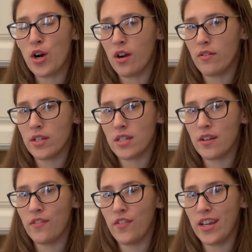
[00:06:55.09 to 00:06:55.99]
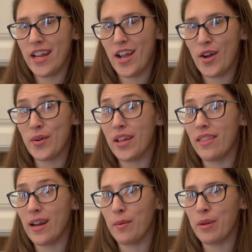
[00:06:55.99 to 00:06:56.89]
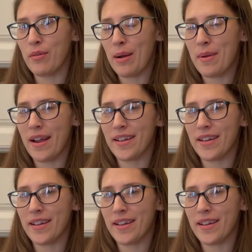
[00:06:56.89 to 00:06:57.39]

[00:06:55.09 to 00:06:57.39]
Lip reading: harvest video, and then I'll be right back.